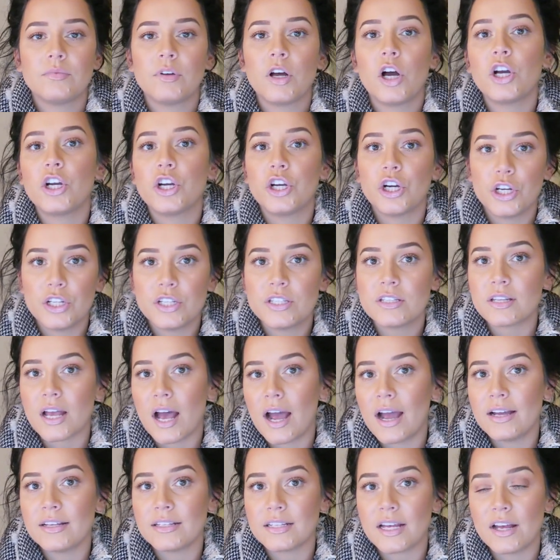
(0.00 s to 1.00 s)
a good
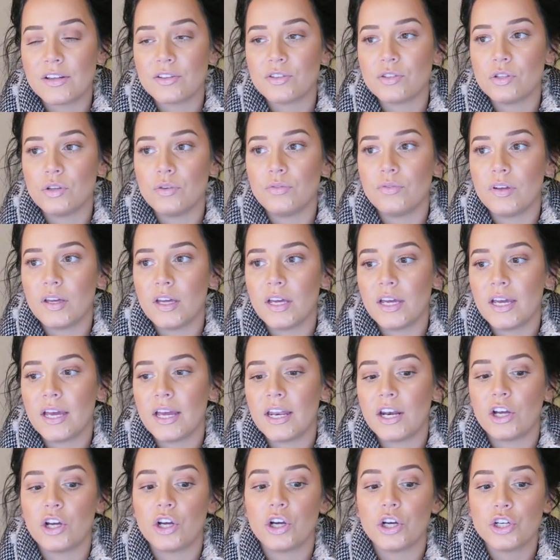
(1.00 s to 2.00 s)
size S U V
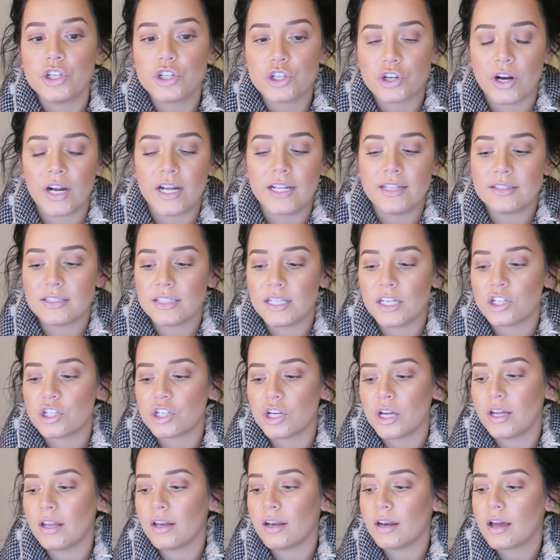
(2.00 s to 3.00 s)
and a good
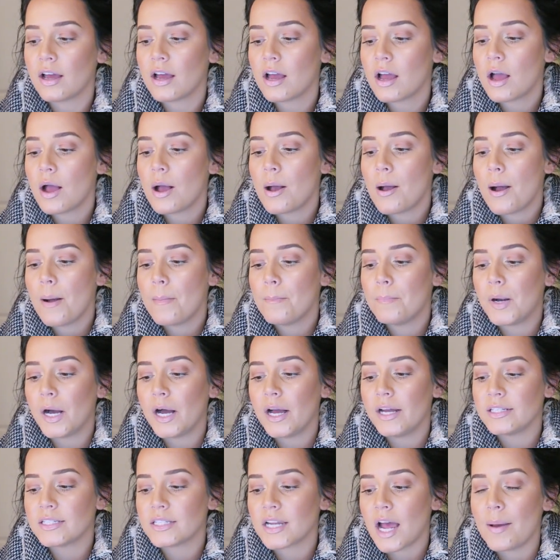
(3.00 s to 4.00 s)
transition,
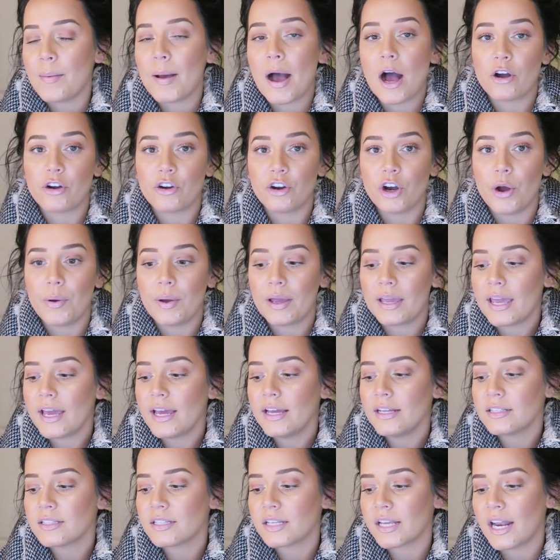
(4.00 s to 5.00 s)
but I'm outgrowing
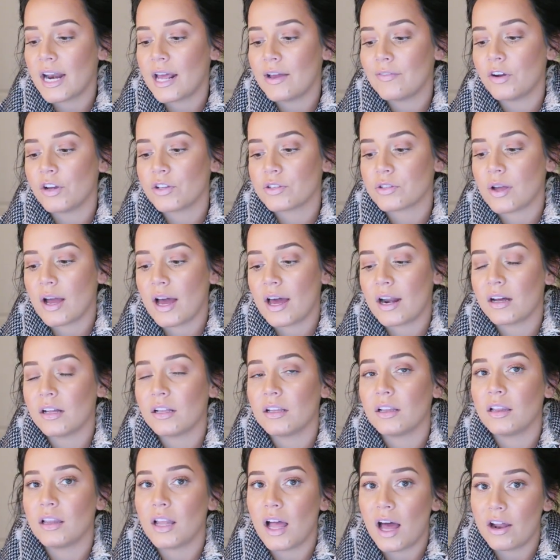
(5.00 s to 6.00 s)
it, and I've also had a
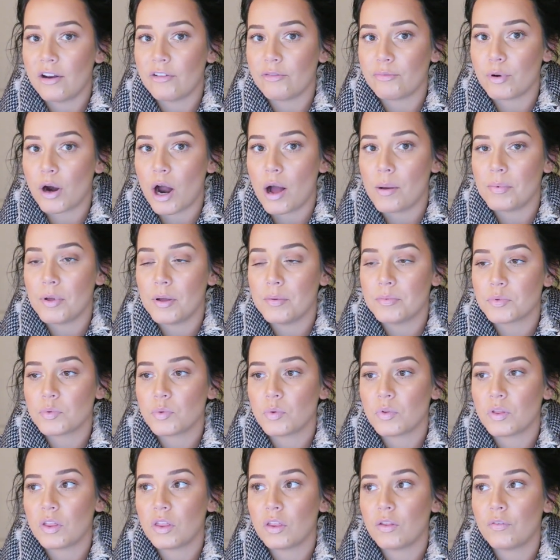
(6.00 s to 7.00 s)
lot of problems.
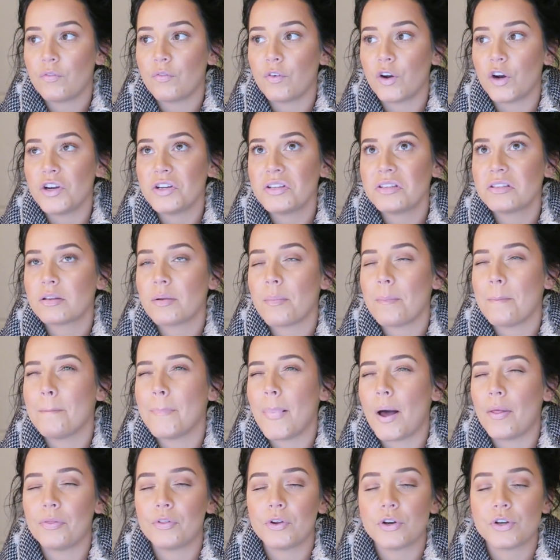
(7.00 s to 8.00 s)
Within the first
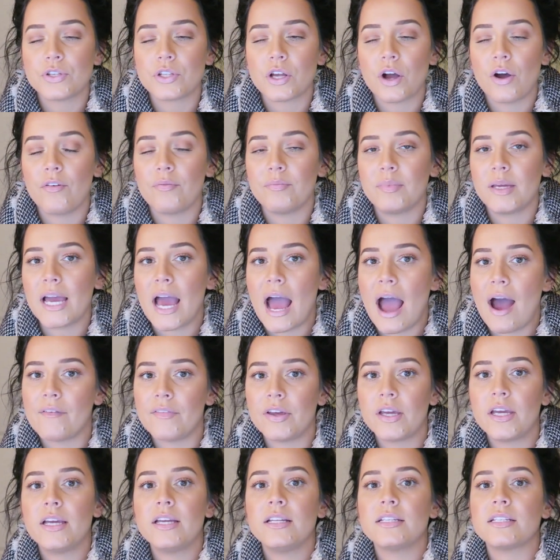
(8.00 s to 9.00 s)
month or so of me
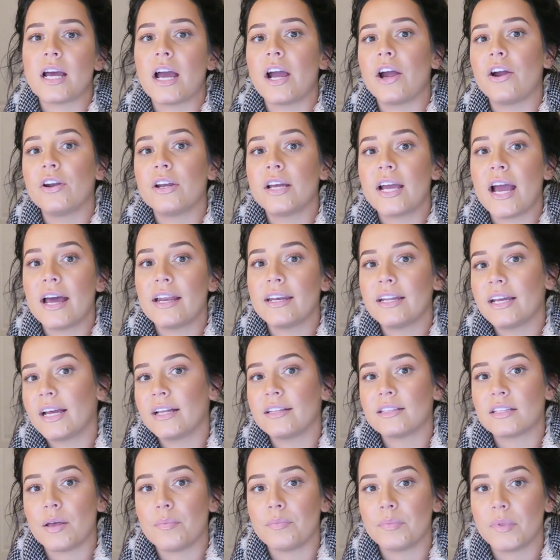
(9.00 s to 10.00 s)
having it, I already had to
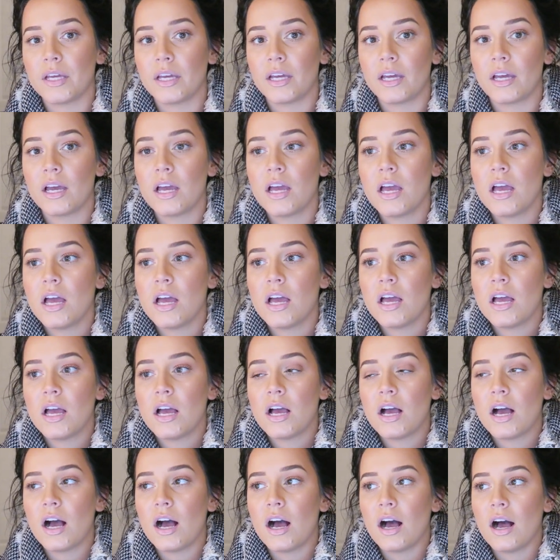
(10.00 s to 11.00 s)
get something
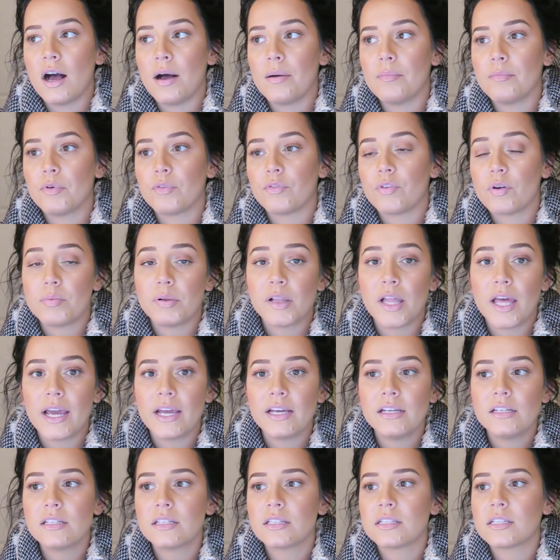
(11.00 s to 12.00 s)
um,
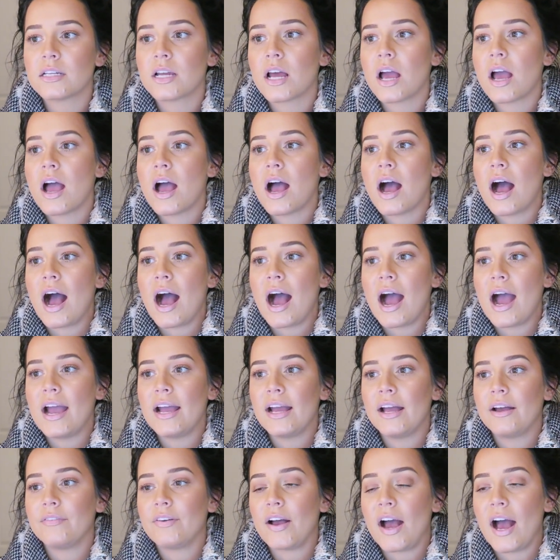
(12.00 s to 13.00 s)
replaced.
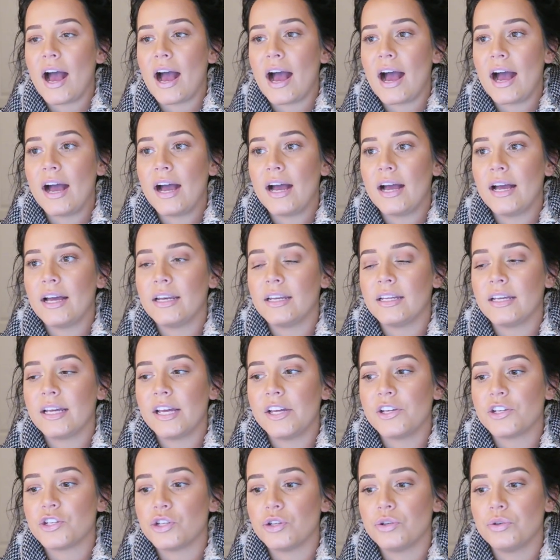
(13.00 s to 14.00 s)
I have had
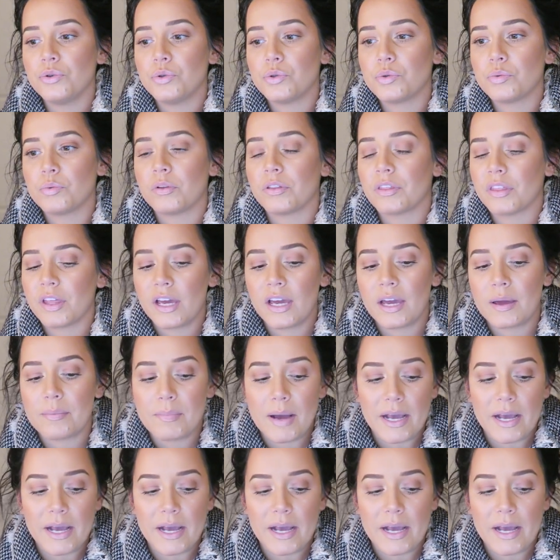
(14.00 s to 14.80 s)
issues with like